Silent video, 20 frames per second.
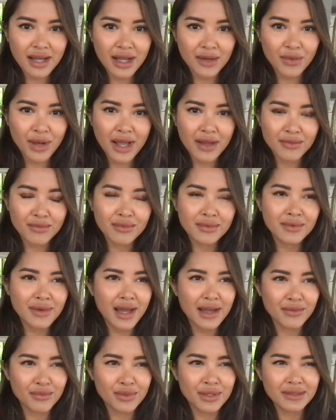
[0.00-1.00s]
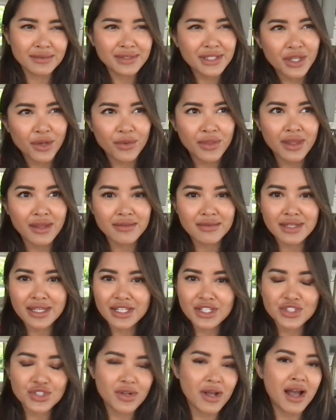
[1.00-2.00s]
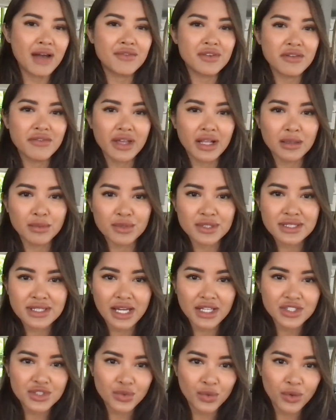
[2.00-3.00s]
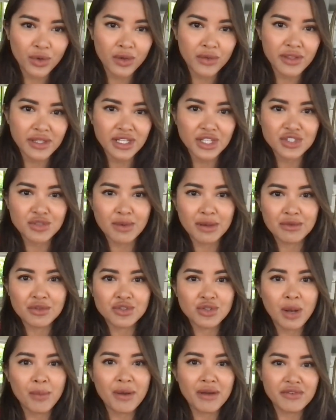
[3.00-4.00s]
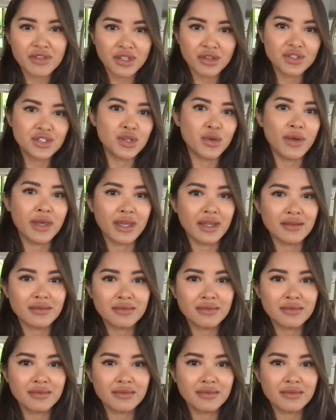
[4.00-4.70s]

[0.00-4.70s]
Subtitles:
they needed you to have an available schedule. They need you to be able to drop everything you're doing,